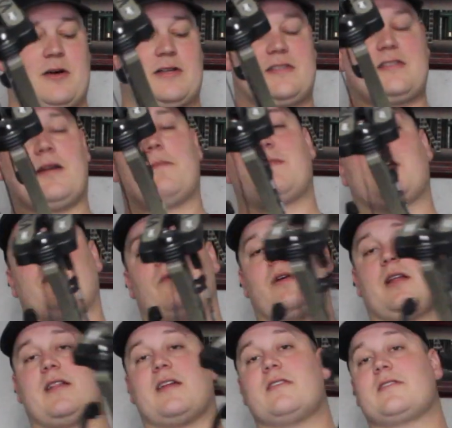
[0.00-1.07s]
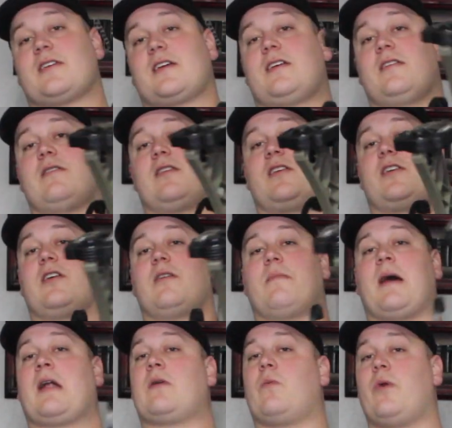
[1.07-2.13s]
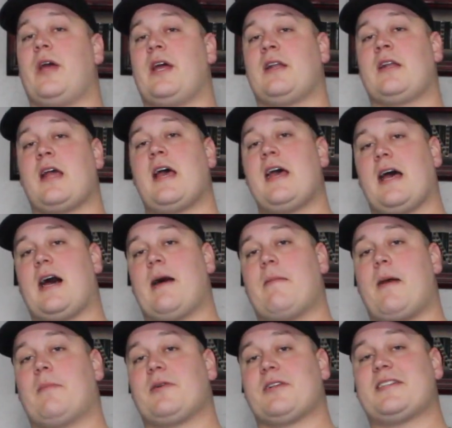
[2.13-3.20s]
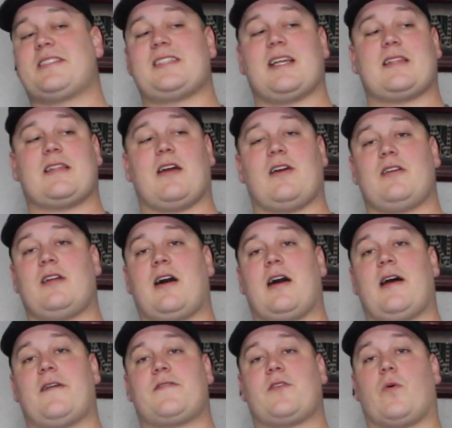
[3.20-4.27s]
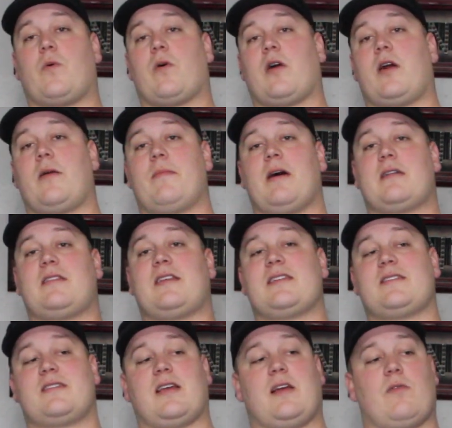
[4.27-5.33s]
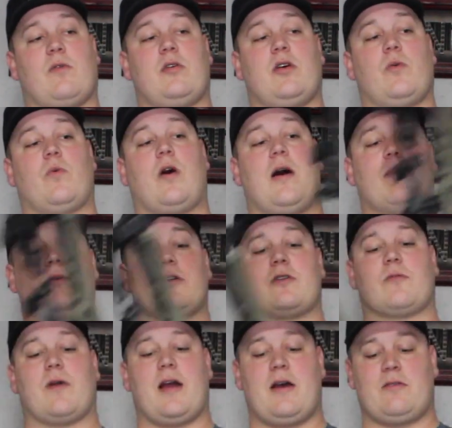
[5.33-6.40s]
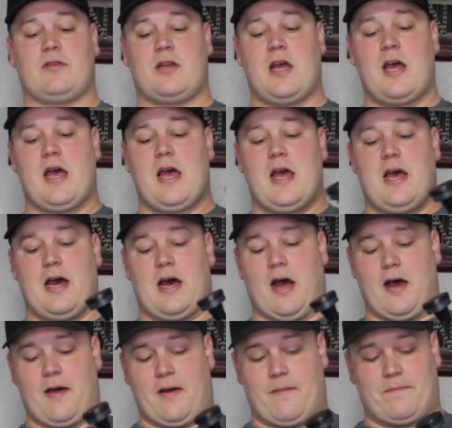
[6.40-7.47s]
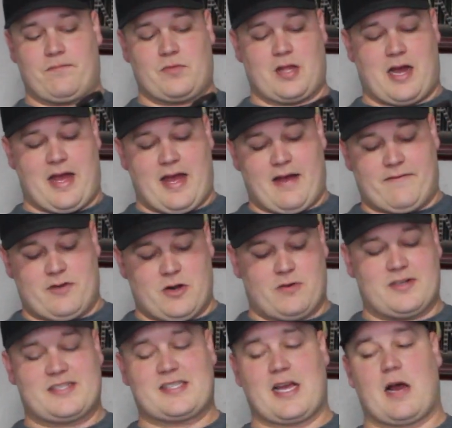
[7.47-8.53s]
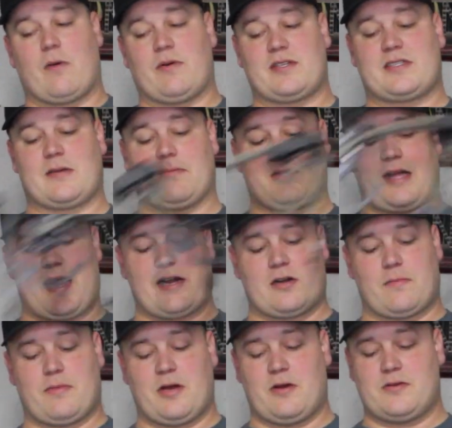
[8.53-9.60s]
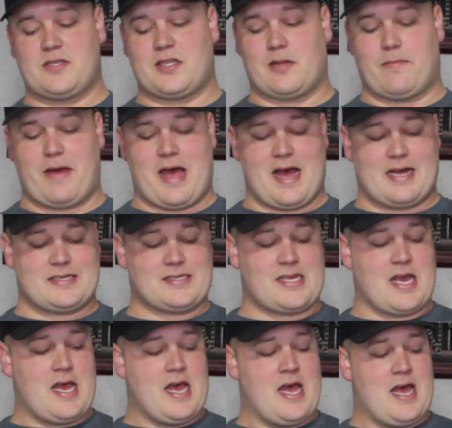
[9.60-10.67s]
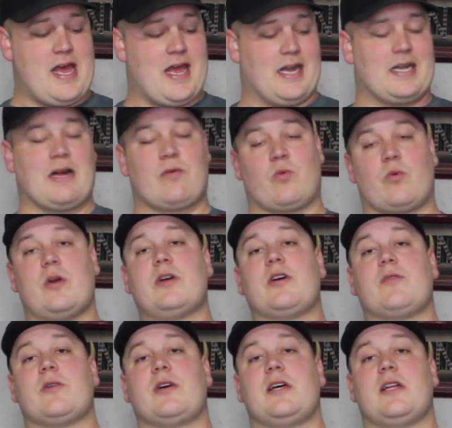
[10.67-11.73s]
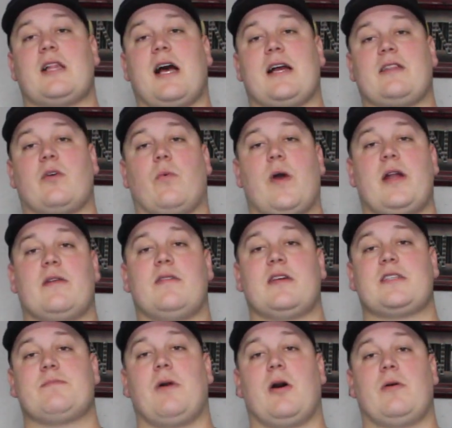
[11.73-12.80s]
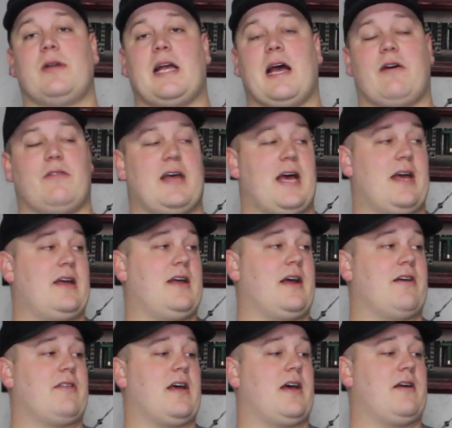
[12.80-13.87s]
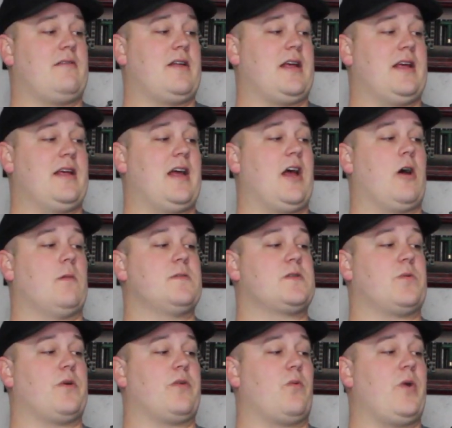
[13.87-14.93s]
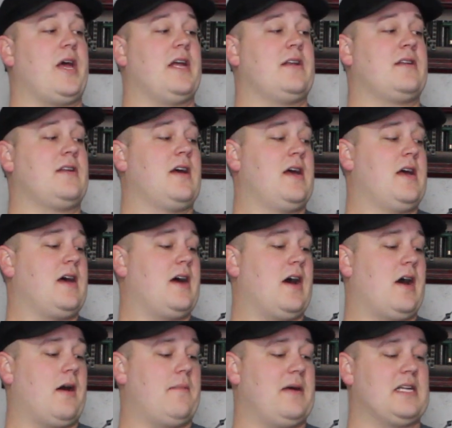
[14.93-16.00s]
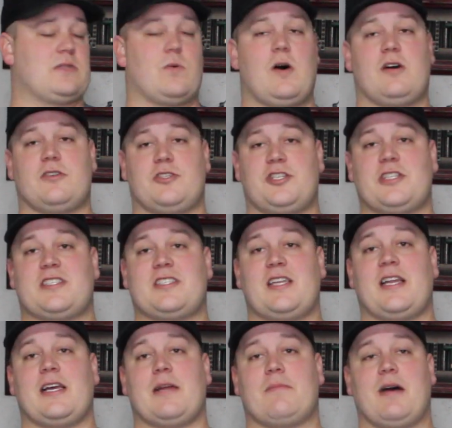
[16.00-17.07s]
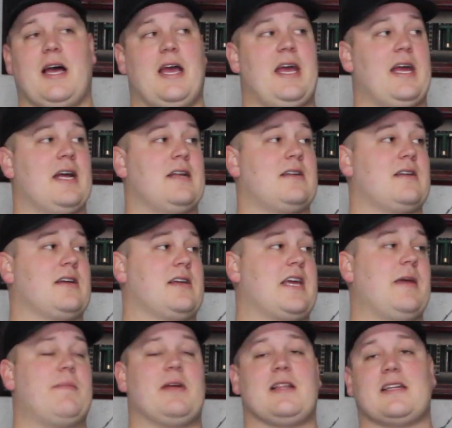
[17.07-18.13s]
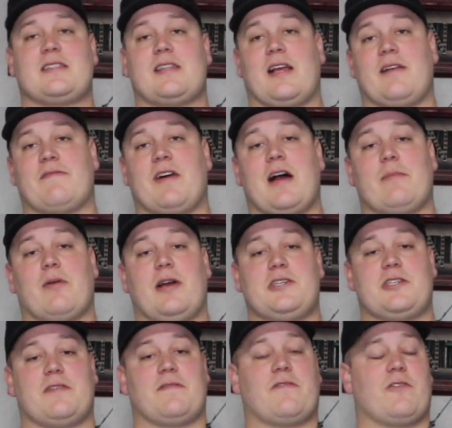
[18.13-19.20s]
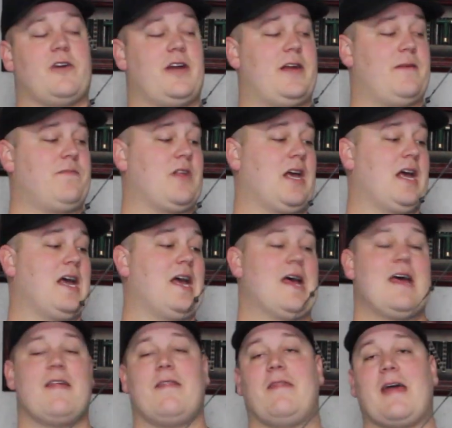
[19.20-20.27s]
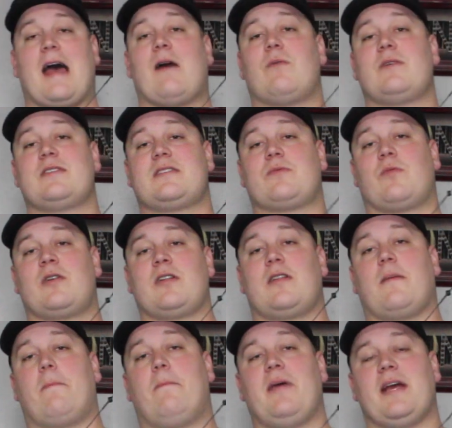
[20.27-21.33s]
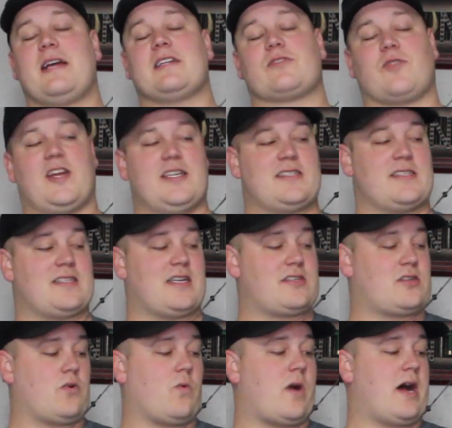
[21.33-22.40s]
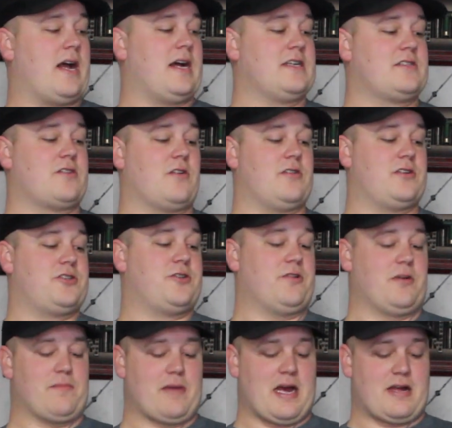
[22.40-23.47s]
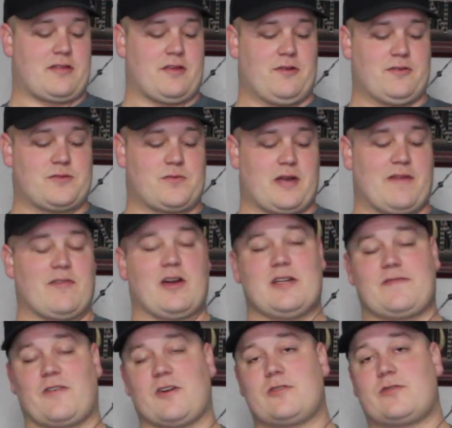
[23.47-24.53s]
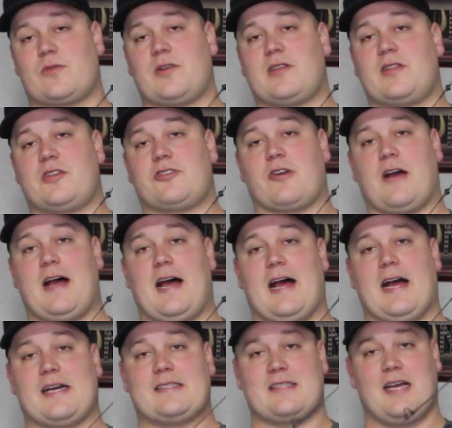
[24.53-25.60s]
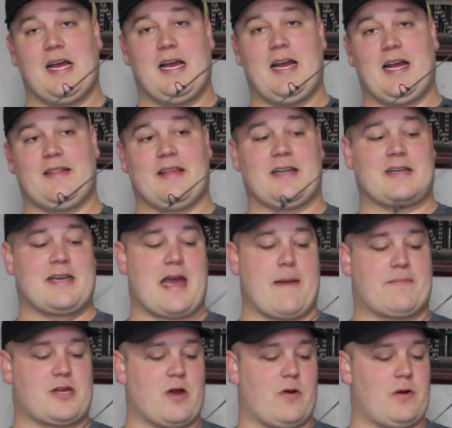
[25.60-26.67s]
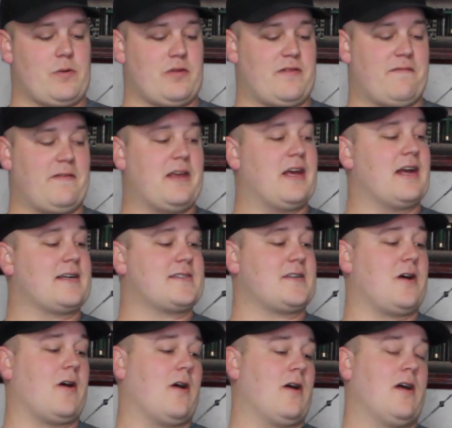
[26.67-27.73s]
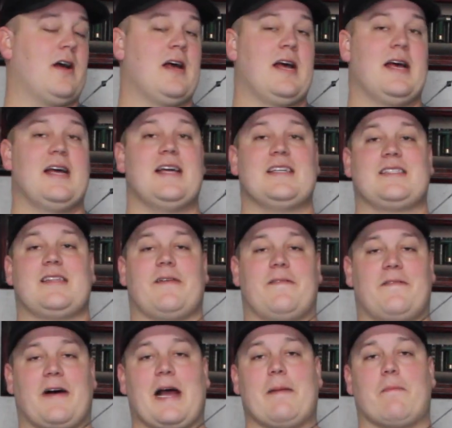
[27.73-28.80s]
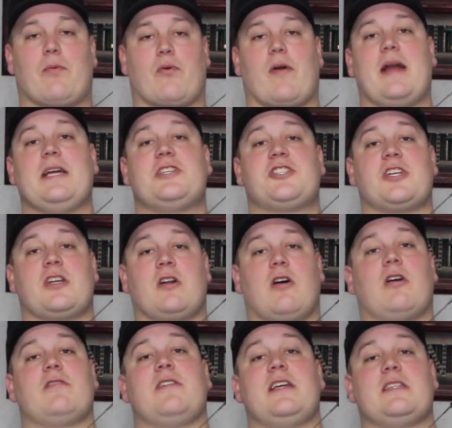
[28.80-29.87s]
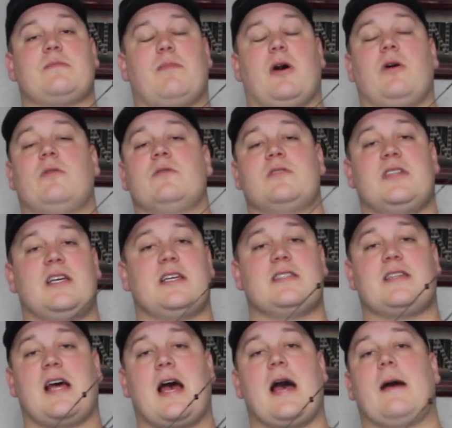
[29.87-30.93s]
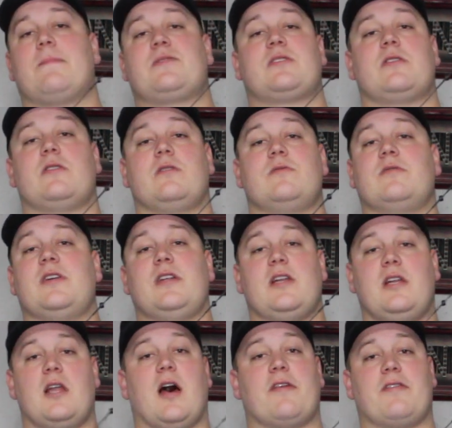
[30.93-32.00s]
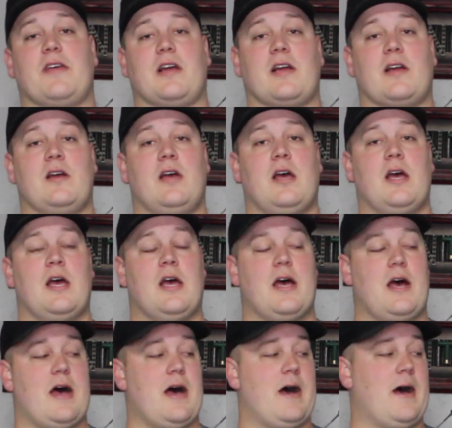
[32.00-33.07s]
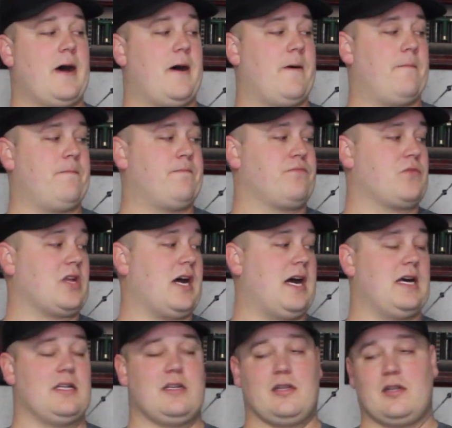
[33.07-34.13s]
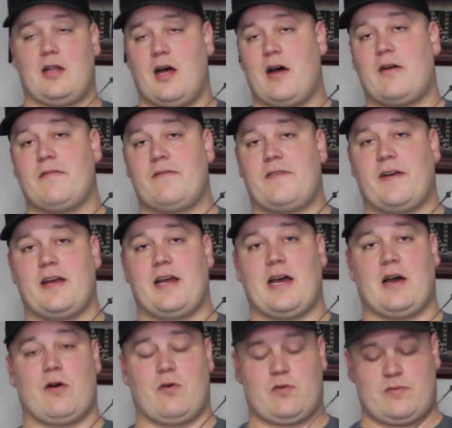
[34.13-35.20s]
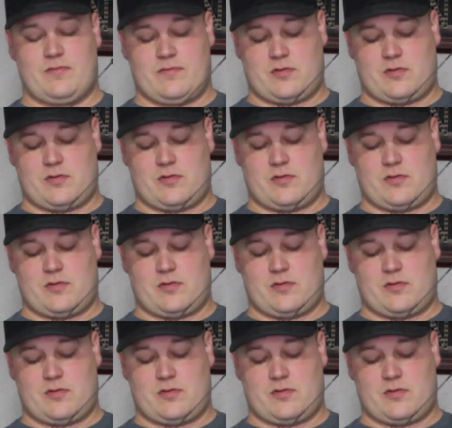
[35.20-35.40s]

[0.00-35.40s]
on something and there's a good amount of wind, I'm able to sit there and not have to worry about this thing really wobbling around. I have noticed that with some lighter bows in the past, and I really like the weight of this bow and how that it helps with wind, as well as just sitting in my hand, keeping this thing vibration free. That was one of the biggest reasons as to why I started shooting Mathews whenever I first went to the triax and then kept going with the VXR, is the vibration on these bows is absolutely nothing. I love how